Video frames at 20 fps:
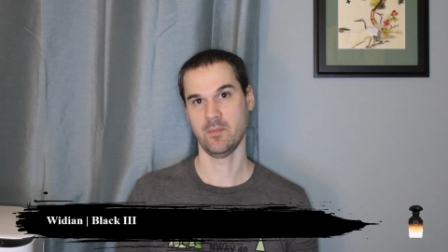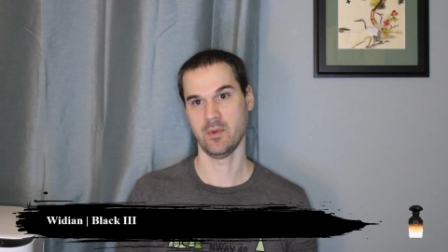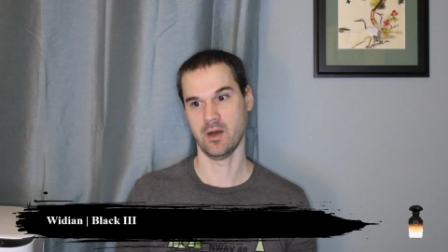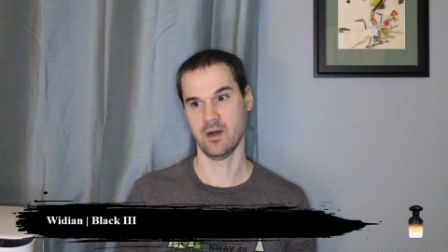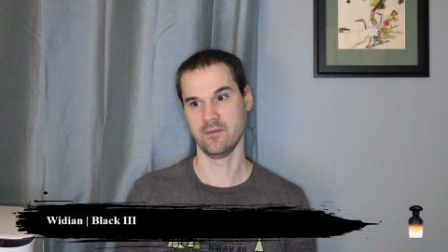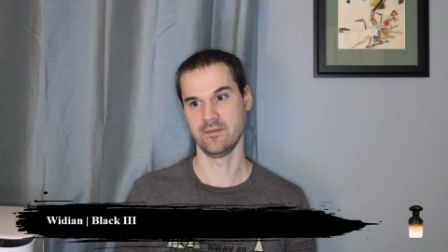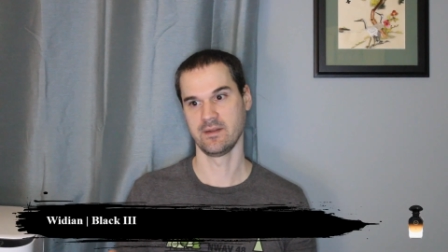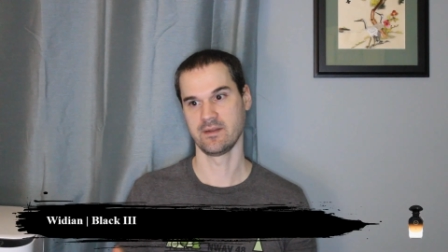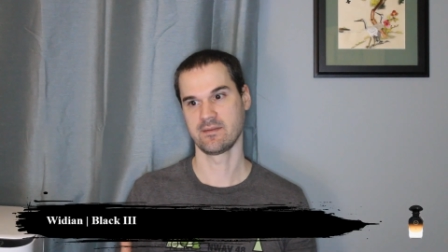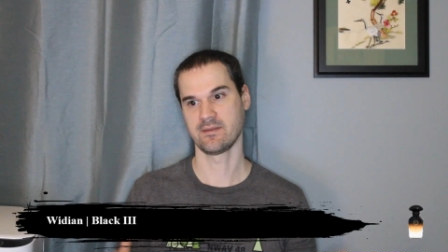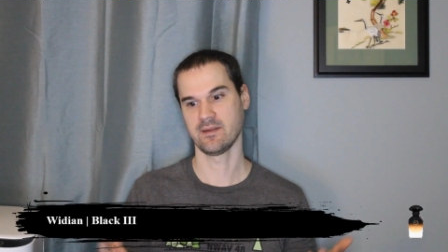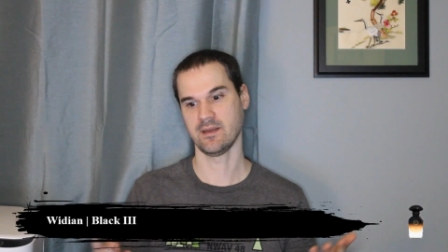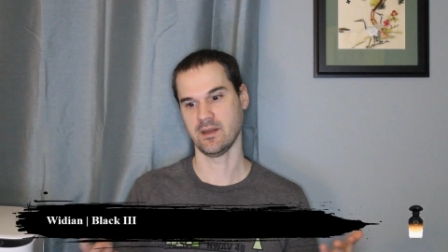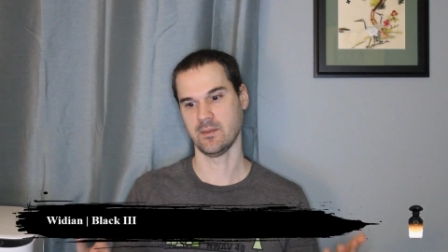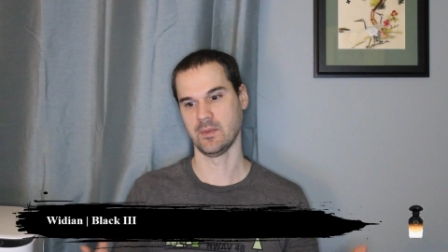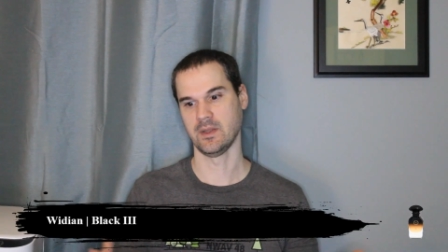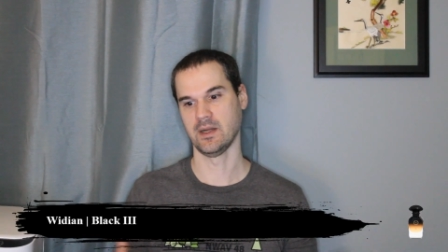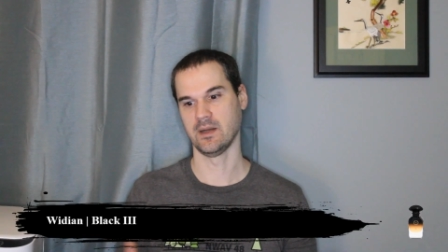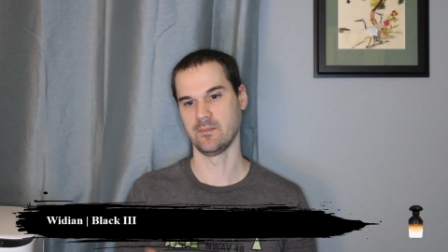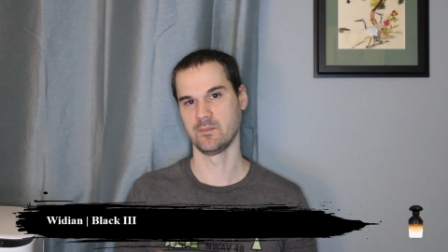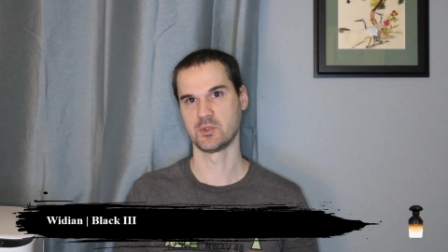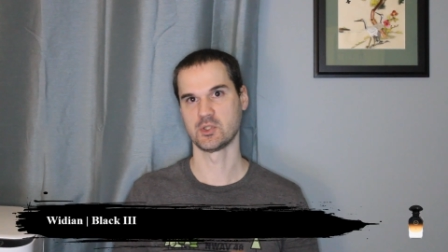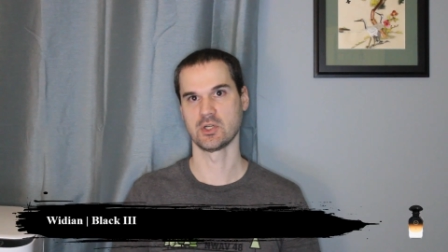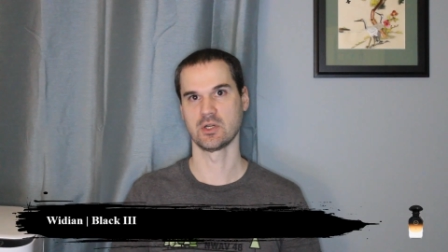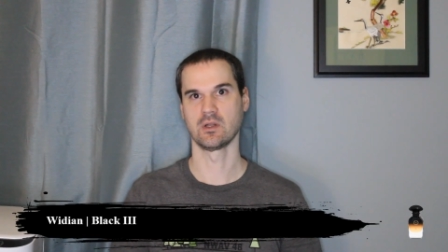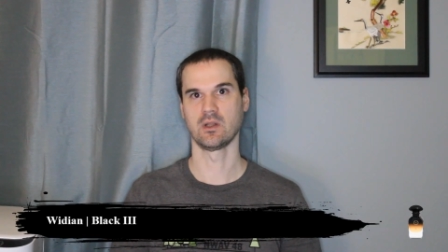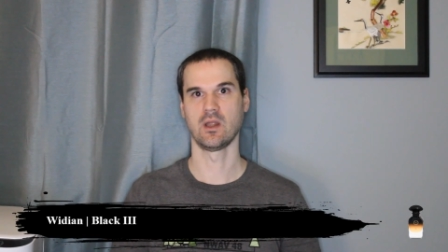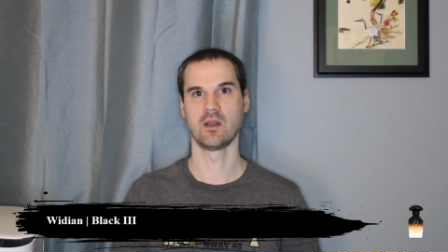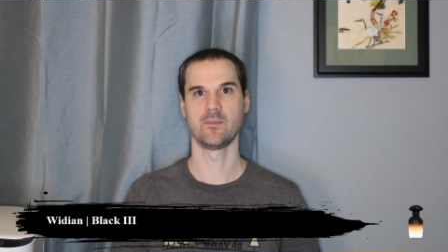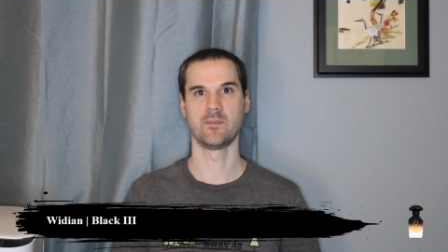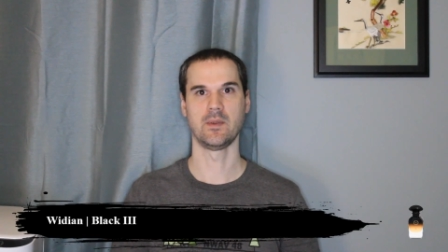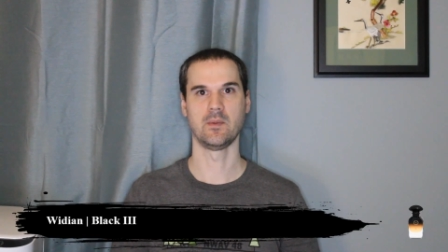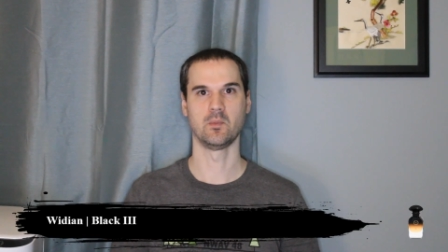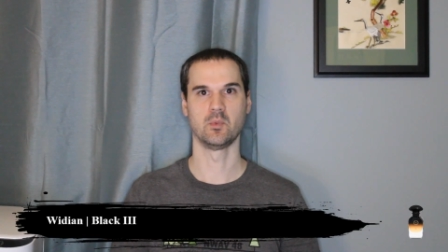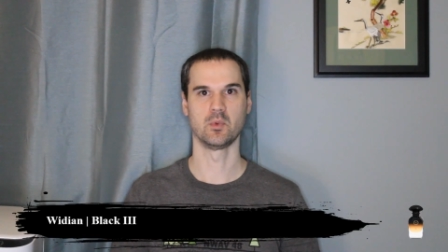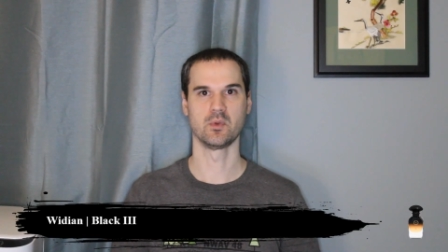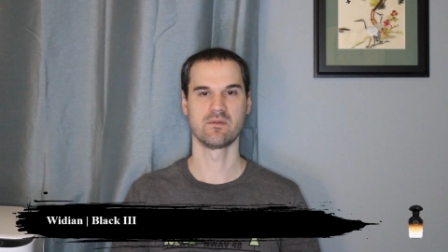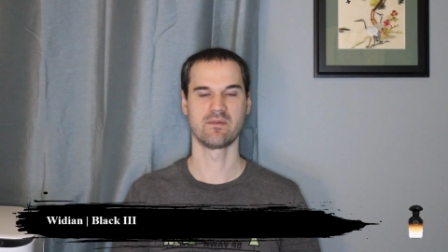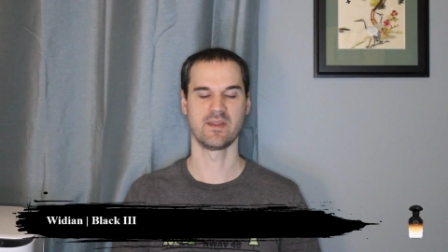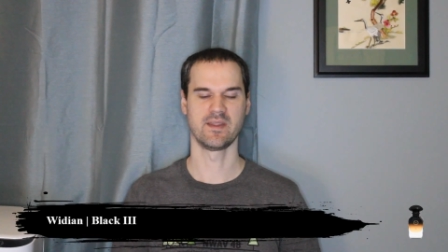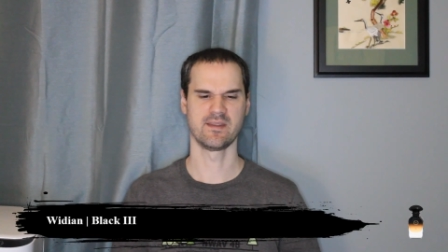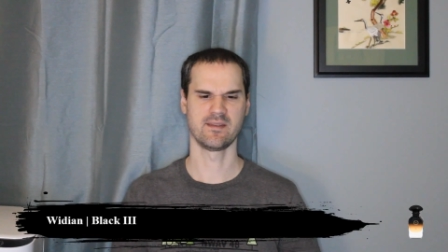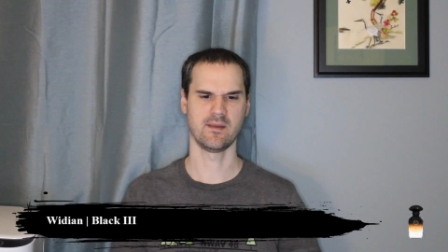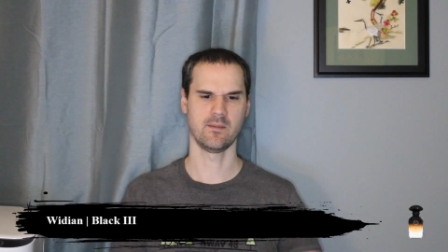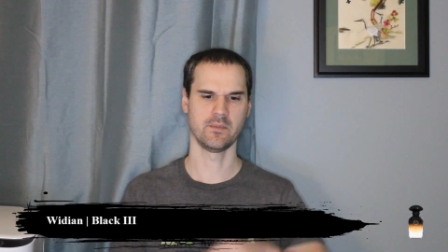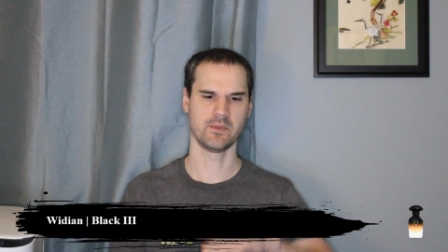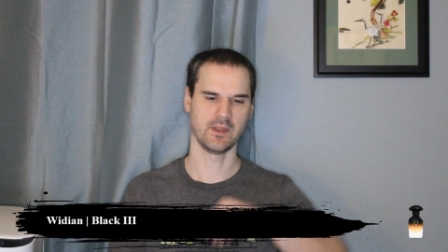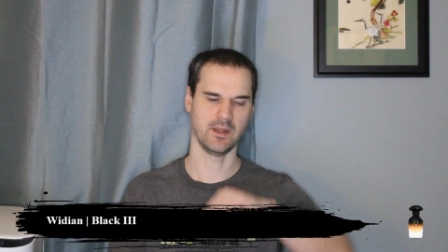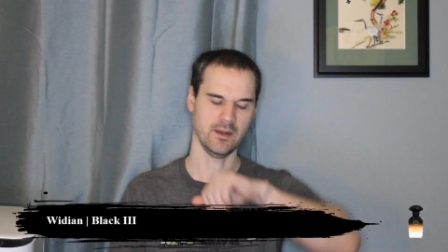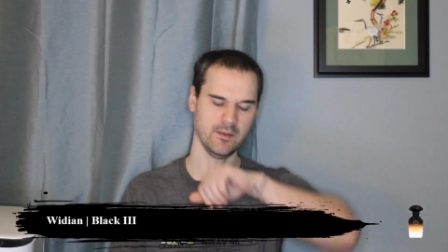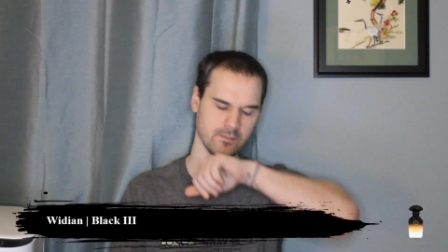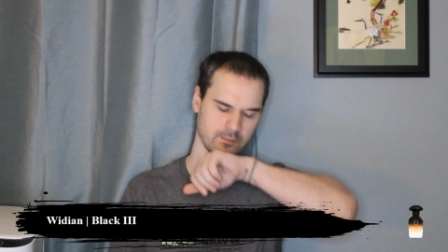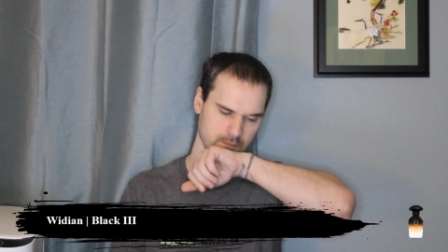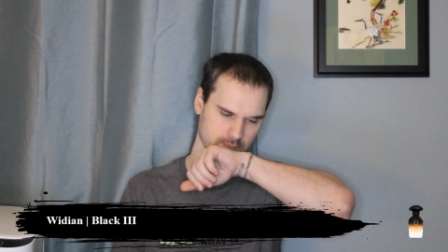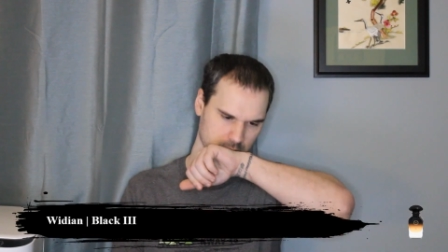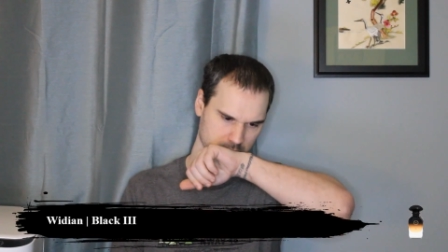Obviously, I mean, I'm sure a lot of people would say the same thing.